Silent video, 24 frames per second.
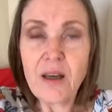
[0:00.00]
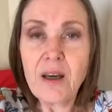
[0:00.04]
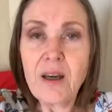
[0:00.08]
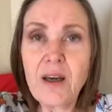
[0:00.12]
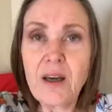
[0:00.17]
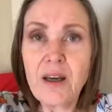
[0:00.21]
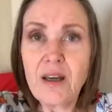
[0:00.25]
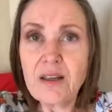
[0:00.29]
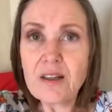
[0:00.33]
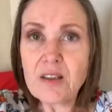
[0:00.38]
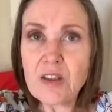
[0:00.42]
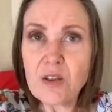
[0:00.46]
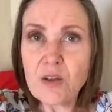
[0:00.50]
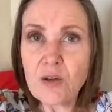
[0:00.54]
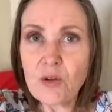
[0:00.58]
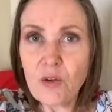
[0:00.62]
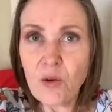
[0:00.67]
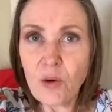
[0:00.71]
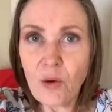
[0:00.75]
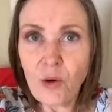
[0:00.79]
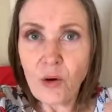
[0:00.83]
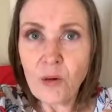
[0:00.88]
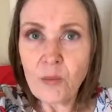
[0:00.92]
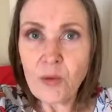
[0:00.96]
It is
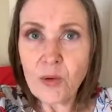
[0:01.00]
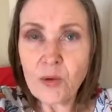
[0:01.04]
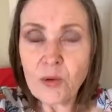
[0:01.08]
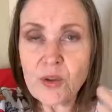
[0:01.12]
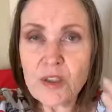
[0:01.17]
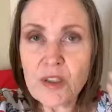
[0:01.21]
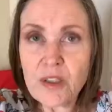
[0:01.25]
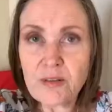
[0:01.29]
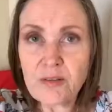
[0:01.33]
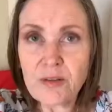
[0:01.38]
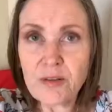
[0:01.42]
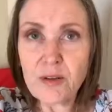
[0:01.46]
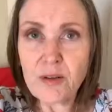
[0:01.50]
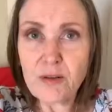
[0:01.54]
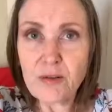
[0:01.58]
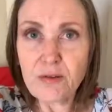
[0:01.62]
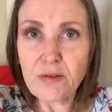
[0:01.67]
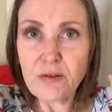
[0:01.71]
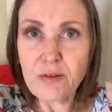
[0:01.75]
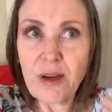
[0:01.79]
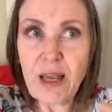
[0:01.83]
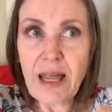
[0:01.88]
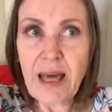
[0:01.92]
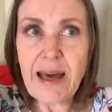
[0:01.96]
normal to feel
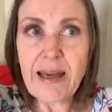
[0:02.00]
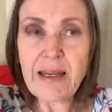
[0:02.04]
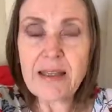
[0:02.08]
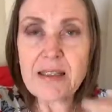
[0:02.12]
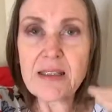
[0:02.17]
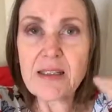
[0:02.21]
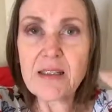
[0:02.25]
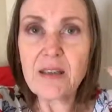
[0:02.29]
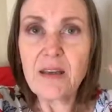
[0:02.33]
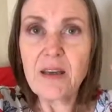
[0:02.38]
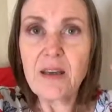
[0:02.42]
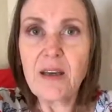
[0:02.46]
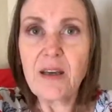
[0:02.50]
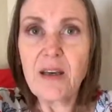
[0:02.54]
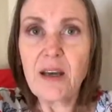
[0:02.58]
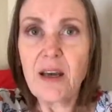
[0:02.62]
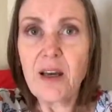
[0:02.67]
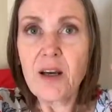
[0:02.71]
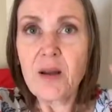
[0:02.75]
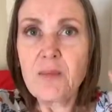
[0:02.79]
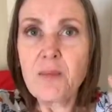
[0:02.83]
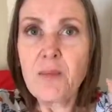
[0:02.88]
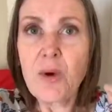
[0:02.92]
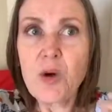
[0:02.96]
flat
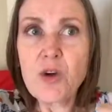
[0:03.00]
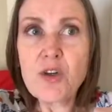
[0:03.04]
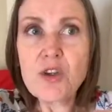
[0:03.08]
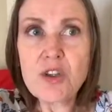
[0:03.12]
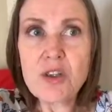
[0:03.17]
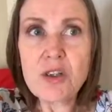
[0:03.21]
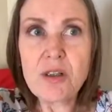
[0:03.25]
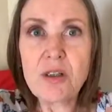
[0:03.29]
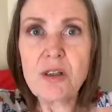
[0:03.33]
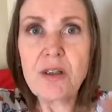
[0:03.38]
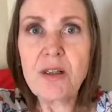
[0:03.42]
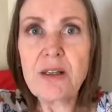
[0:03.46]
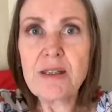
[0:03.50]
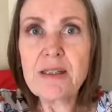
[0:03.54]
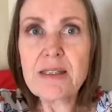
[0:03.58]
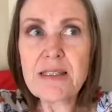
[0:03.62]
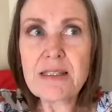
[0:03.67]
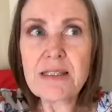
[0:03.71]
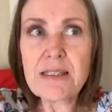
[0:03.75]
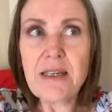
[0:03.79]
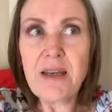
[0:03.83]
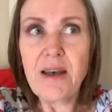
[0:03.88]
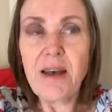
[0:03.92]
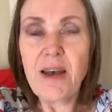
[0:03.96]
and
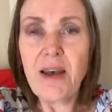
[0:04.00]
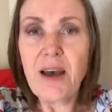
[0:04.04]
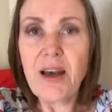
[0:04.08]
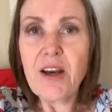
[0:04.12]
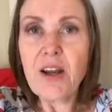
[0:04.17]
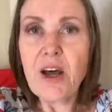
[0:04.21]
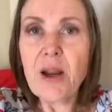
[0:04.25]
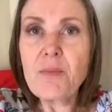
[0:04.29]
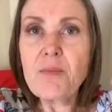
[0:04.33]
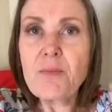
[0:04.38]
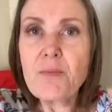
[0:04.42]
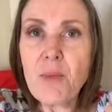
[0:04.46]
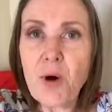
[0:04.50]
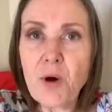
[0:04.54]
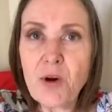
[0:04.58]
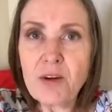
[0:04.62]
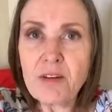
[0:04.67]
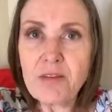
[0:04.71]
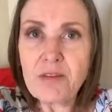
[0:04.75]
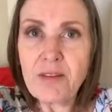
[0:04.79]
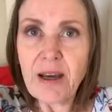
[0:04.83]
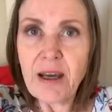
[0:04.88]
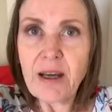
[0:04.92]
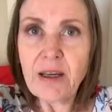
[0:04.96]
emotionless and
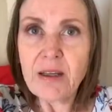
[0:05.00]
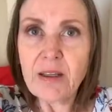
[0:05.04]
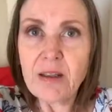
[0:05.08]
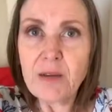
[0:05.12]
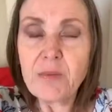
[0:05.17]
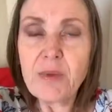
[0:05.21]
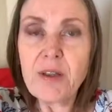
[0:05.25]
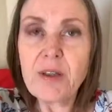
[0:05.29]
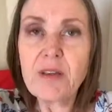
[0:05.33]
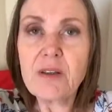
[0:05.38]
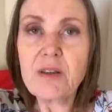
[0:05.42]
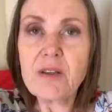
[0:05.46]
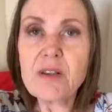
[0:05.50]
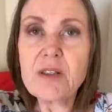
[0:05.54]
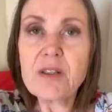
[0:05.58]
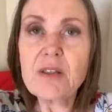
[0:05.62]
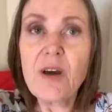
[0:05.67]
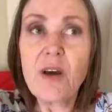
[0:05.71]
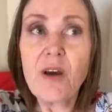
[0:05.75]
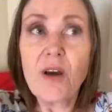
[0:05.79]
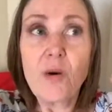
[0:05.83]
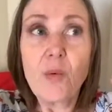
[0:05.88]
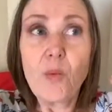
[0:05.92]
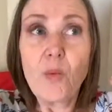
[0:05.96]
unmotivated, because
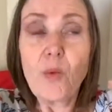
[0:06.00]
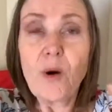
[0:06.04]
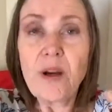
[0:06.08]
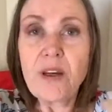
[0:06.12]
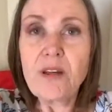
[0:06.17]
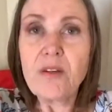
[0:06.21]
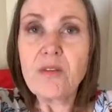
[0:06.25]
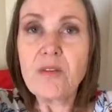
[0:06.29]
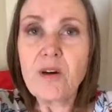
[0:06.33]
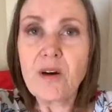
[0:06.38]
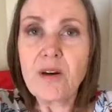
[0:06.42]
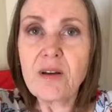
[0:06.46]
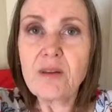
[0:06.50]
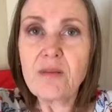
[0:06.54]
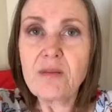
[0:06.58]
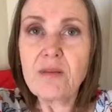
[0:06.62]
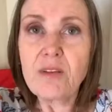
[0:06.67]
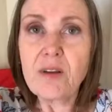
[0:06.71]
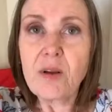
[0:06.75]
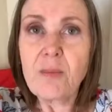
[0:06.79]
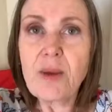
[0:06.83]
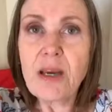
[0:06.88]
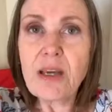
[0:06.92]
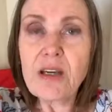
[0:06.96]
when you've got
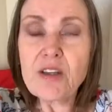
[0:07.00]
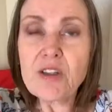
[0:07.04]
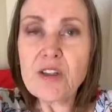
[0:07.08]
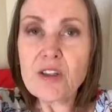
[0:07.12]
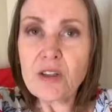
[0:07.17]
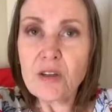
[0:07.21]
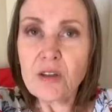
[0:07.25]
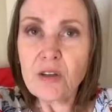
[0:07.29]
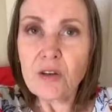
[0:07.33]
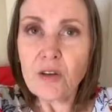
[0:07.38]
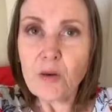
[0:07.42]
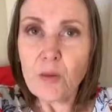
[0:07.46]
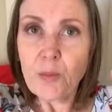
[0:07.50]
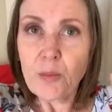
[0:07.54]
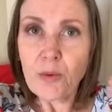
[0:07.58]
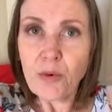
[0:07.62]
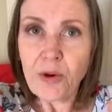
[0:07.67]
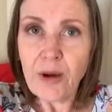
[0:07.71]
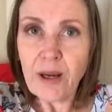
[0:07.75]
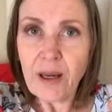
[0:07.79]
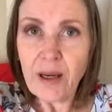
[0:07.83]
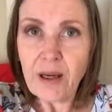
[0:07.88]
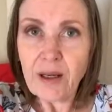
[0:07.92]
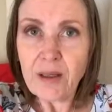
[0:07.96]
inflammation, your
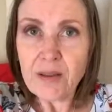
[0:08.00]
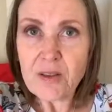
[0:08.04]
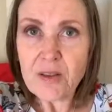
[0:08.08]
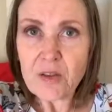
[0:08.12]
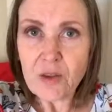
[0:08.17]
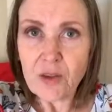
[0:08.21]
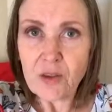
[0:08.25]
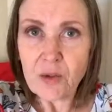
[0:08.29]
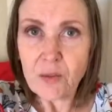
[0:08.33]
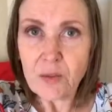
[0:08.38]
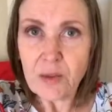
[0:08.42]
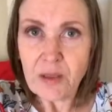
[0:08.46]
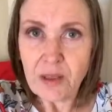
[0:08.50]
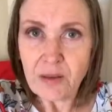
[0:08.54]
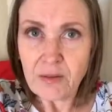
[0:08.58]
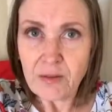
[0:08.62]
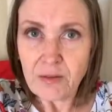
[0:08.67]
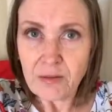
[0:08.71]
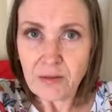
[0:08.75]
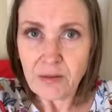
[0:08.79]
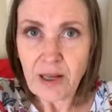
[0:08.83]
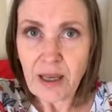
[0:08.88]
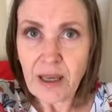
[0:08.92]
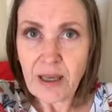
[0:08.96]
brain is going to be
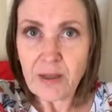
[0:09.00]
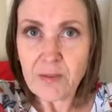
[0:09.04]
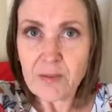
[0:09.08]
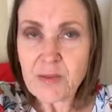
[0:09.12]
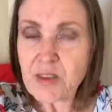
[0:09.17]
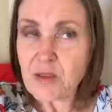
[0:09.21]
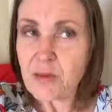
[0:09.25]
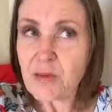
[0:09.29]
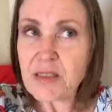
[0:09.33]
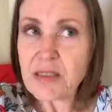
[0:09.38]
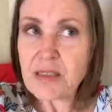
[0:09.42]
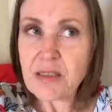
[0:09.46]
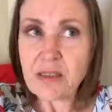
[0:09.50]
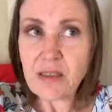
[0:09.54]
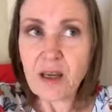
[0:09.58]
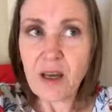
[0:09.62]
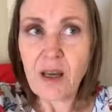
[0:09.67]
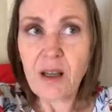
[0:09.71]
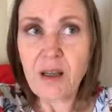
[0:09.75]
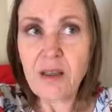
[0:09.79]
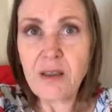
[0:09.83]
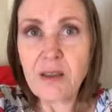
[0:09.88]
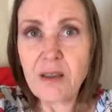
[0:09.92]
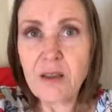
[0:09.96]
inflamed. I was
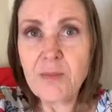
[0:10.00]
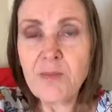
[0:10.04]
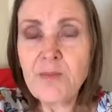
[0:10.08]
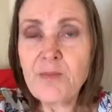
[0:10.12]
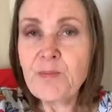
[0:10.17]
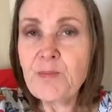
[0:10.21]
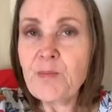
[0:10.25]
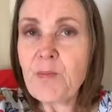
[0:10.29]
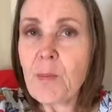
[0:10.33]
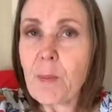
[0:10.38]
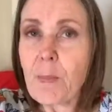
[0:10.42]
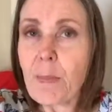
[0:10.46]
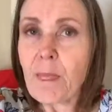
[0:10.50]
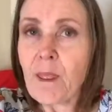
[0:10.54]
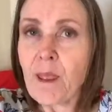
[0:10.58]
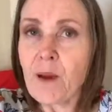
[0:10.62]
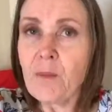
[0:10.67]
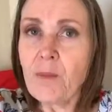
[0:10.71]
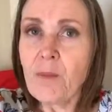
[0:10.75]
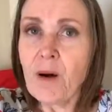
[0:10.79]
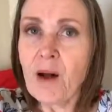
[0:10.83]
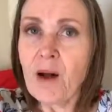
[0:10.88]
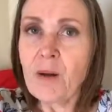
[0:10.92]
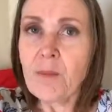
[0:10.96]
telling
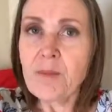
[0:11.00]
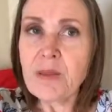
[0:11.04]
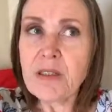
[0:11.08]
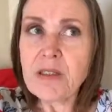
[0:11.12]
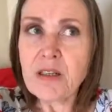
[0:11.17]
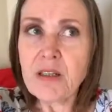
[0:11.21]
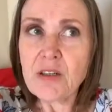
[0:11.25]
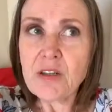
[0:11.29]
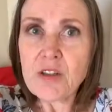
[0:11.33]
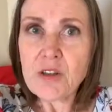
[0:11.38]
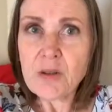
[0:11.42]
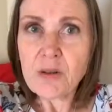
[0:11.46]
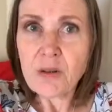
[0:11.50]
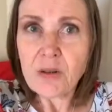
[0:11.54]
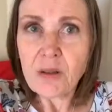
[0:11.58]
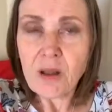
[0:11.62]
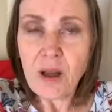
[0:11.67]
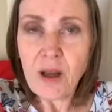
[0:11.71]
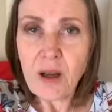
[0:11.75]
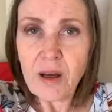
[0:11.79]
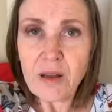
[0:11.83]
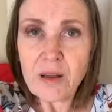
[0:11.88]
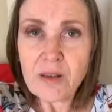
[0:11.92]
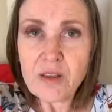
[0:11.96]
my potential
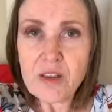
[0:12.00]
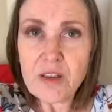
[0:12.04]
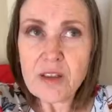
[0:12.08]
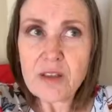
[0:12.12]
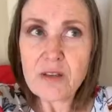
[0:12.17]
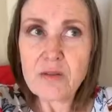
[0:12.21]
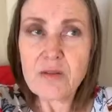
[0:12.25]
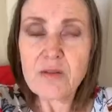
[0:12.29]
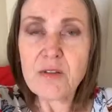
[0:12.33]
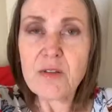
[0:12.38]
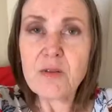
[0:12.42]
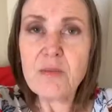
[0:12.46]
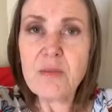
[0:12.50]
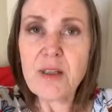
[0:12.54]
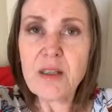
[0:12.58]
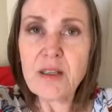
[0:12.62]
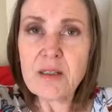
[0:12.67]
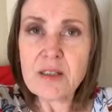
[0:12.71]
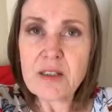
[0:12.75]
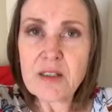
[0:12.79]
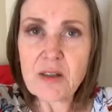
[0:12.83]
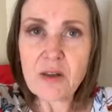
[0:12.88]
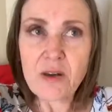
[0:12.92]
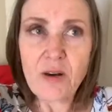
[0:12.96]
client just a few
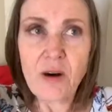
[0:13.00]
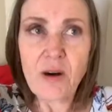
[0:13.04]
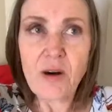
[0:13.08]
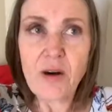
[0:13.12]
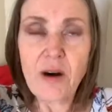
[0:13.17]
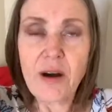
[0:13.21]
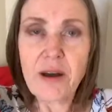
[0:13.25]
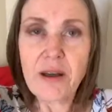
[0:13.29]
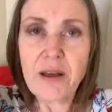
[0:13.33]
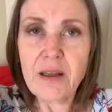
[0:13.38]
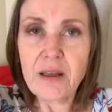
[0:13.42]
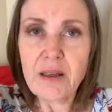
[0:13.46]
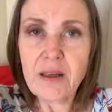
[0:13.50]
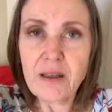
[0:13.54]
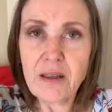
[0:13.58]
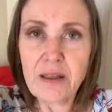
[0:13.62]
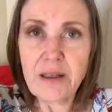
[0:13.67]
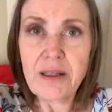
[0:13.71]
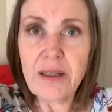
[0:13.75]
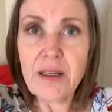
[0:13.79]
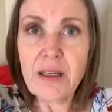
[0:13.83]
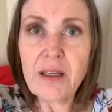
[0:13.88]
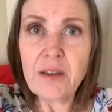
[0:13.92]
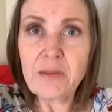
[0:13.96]
minutes ago, I can
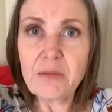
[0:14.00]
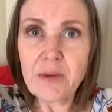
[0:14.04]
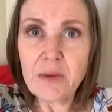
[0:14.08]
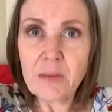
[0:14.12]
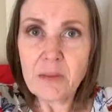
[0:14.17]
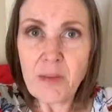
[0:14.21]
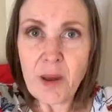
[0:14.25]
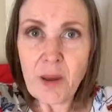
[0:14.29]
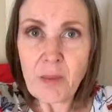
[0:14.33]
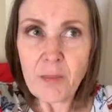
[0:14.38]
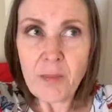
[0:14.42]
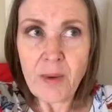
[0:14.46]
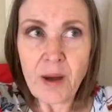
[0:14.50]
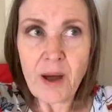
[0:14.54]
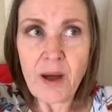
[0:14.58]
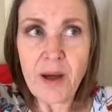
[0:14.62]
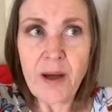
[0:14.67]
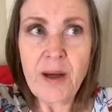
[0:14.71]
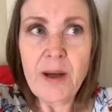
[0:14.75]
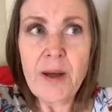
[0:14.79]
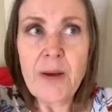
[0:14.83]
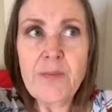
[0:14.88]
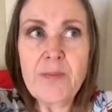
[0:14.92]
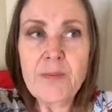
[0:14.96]
clearly remember
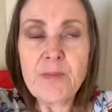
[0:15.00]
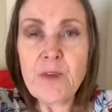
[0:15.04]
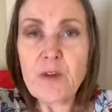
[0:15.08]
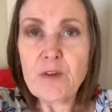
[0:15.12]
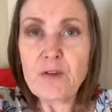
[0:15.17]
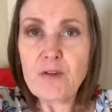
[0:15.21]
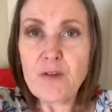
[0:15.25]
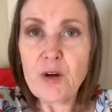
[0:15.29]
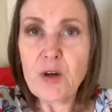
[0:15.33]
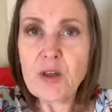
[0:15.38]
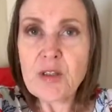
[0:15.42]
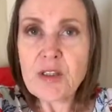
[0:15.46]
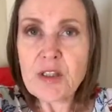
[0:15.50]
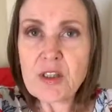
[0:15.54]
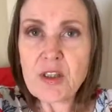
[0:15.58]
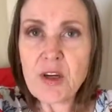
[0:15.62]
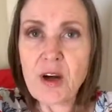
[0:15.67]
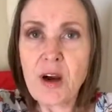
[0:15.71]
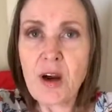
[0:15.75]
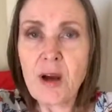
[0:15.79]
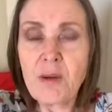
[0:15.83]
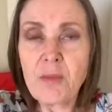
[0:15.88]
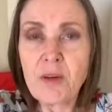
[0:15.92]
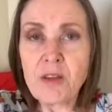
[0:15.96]
the first
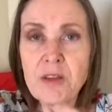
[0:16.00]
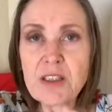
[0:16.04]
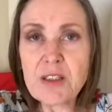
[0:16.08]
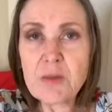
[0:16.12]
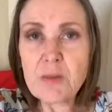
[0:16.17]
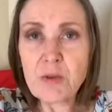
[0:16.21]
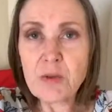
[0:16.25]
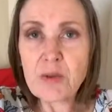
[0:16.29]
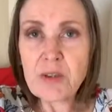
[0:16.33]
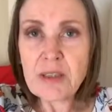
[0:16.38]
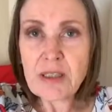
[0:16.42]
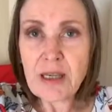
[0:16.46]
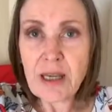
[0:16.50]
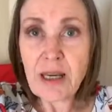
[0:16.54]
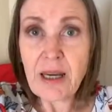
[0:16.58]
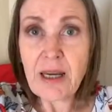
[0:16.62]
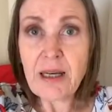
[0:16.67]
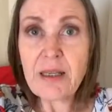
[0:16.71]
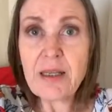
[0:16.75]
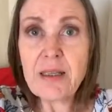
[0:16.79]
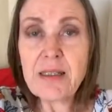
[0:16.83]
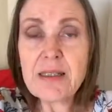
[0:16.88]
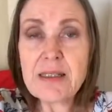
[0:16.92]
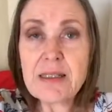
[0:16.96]
time I
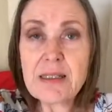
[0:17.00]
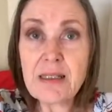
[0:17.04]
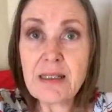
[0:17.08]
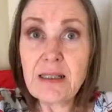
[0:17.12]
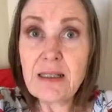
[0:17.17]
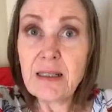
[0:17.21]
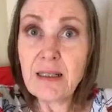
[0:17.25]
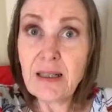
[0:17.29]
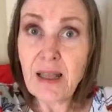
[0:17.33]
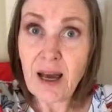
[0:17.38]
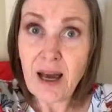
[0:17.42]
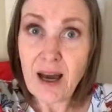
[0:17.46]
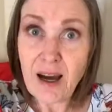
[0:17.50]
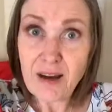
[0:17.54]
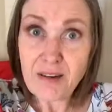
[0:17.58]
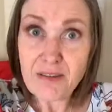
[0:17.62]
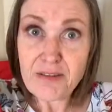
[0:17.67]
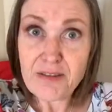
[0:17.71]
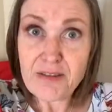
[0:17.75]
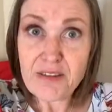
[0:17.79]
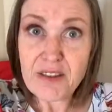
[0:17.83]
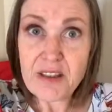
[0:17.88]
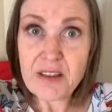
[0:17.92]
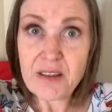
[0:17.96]
spontaneously
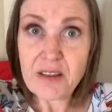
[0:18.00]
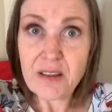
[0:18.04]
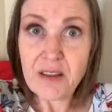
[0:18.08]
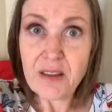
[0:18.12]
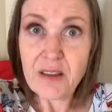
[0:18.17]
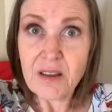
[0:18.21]
laughed